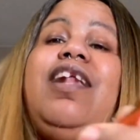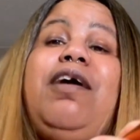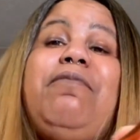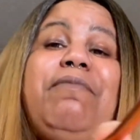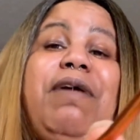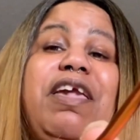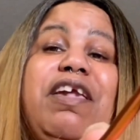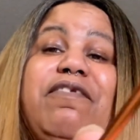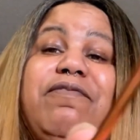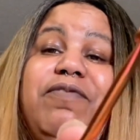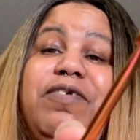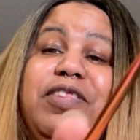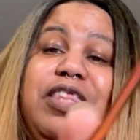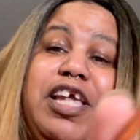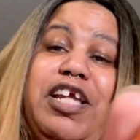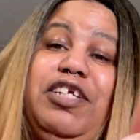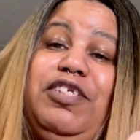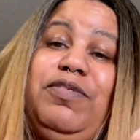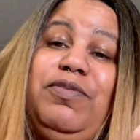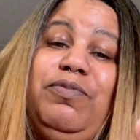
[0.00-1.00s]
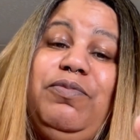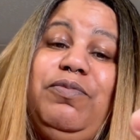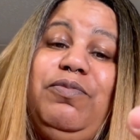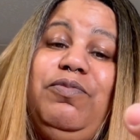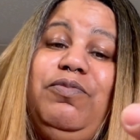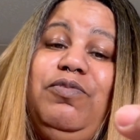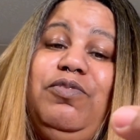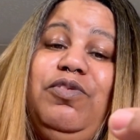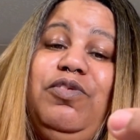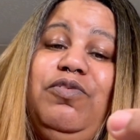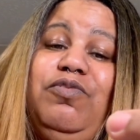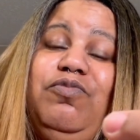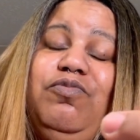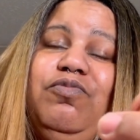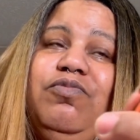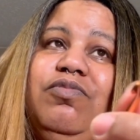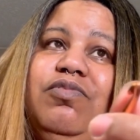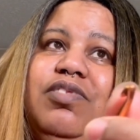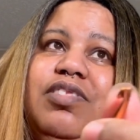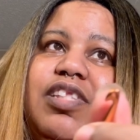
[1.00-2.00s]
I'm making for things
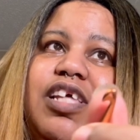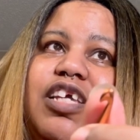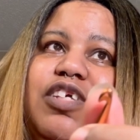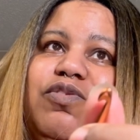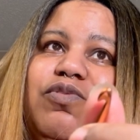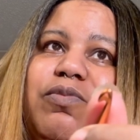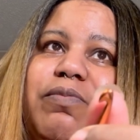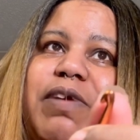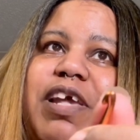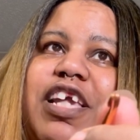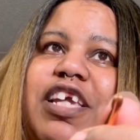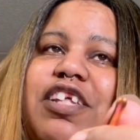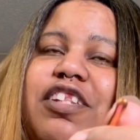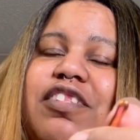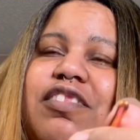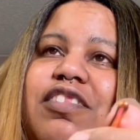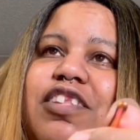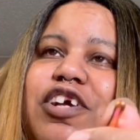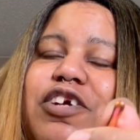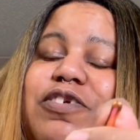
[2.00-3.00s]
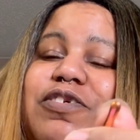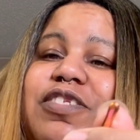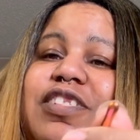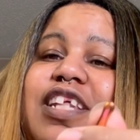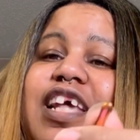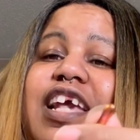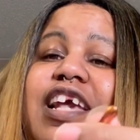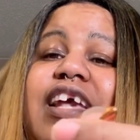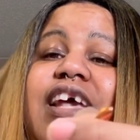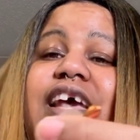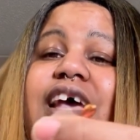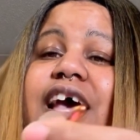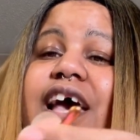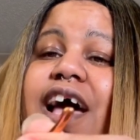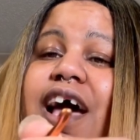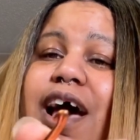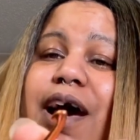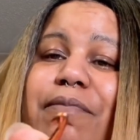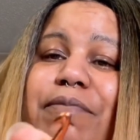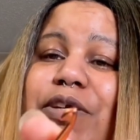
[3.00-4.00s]
we're making Thursday.
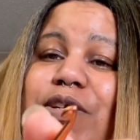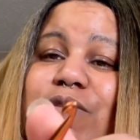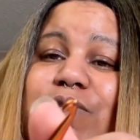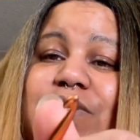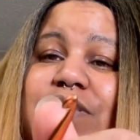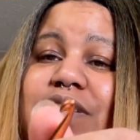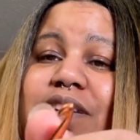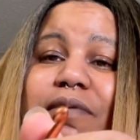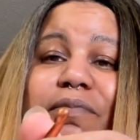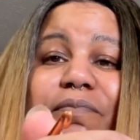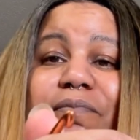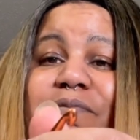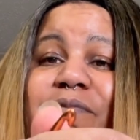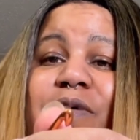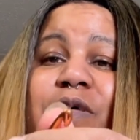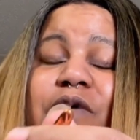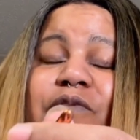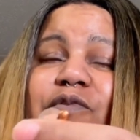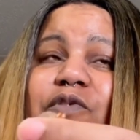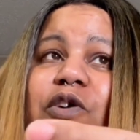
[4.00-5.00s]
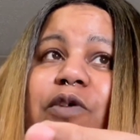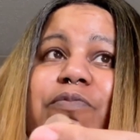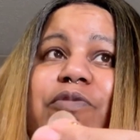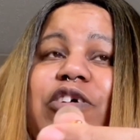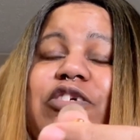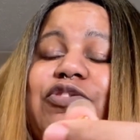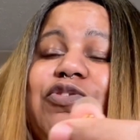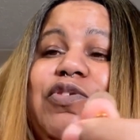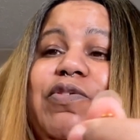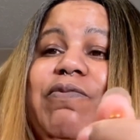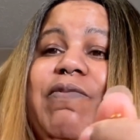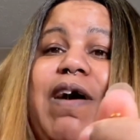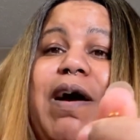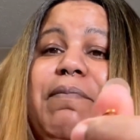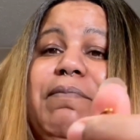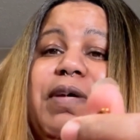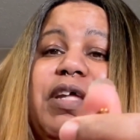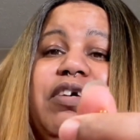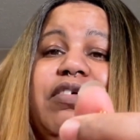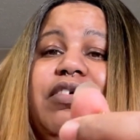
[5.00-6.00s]
I'm using a 4.25
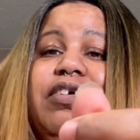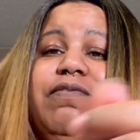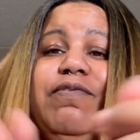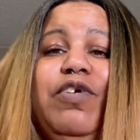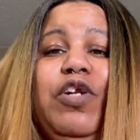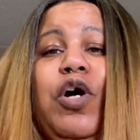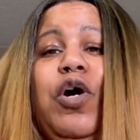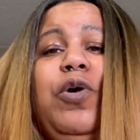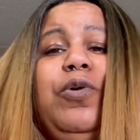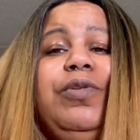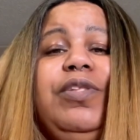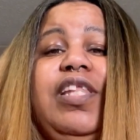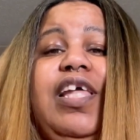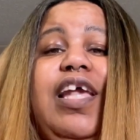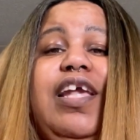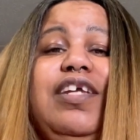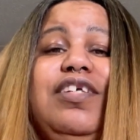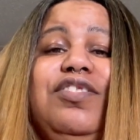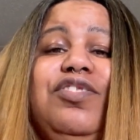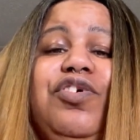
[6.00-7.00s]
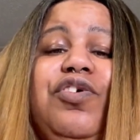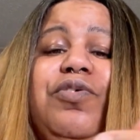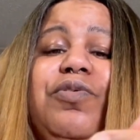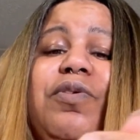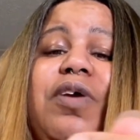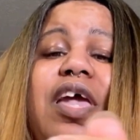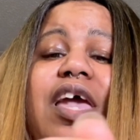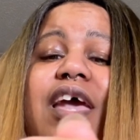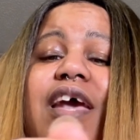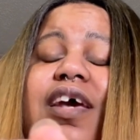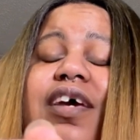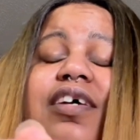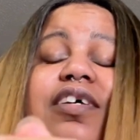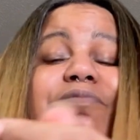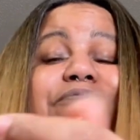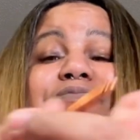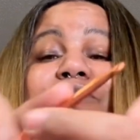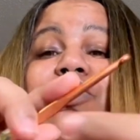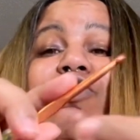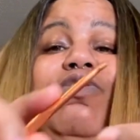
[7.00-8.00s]
metal hook for the whole thing. So
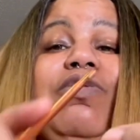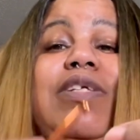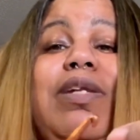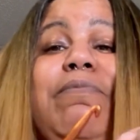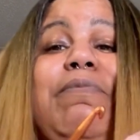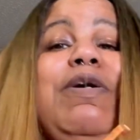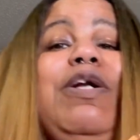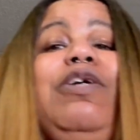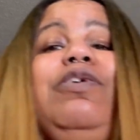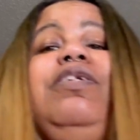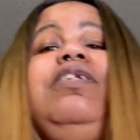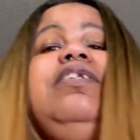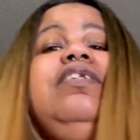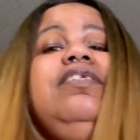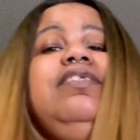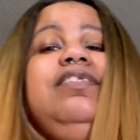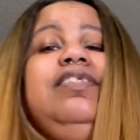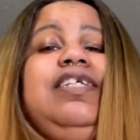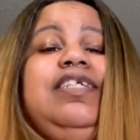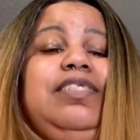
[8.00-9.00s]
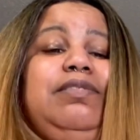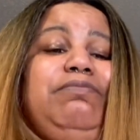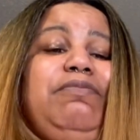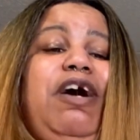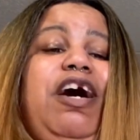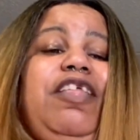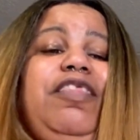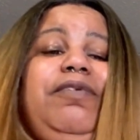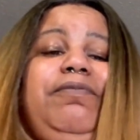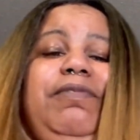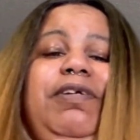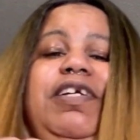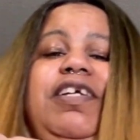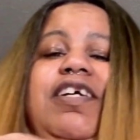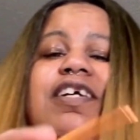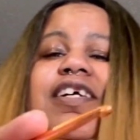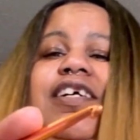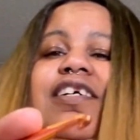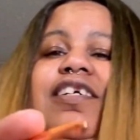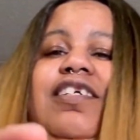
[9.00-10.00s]
using a metal hook doesn't bother me.
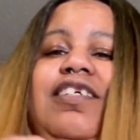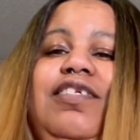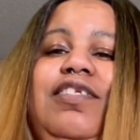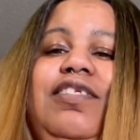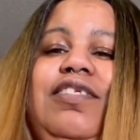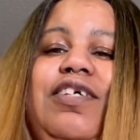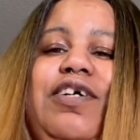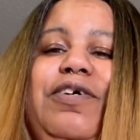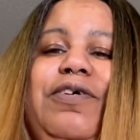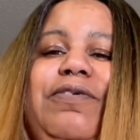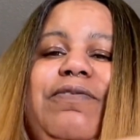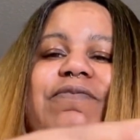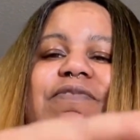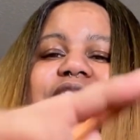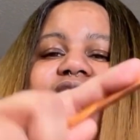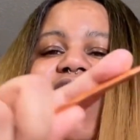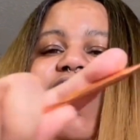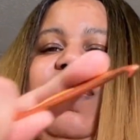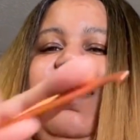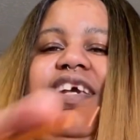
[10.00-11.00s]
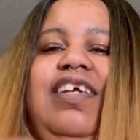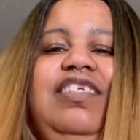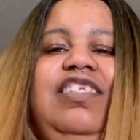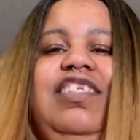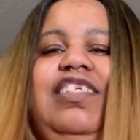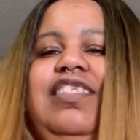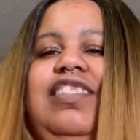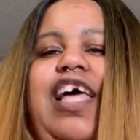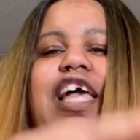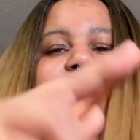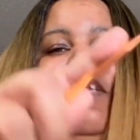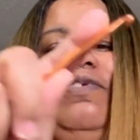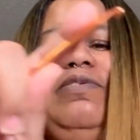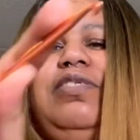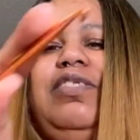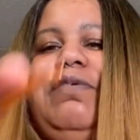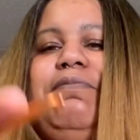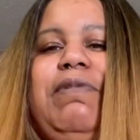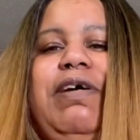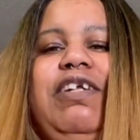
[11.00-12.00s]
So it's just like
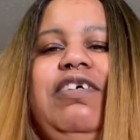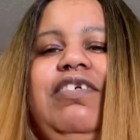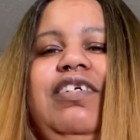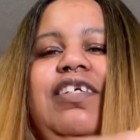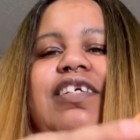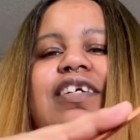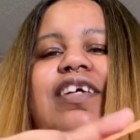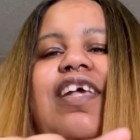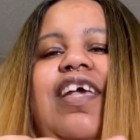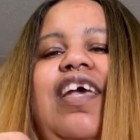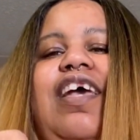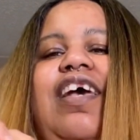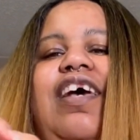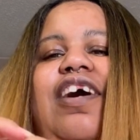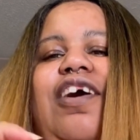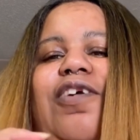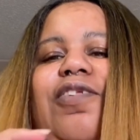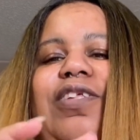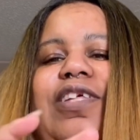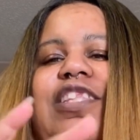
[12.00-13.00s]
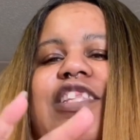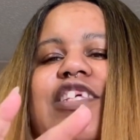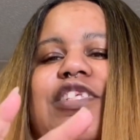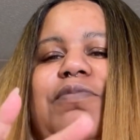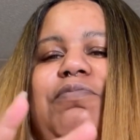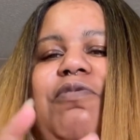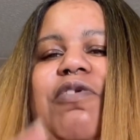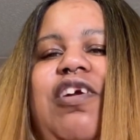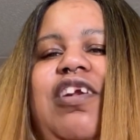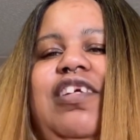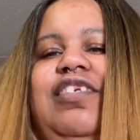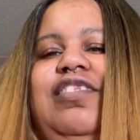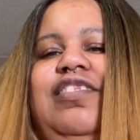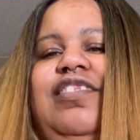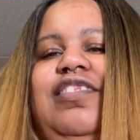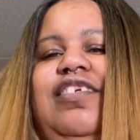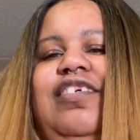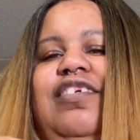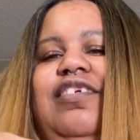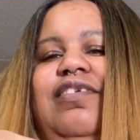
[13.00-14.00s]
using a metal hook, only this part is,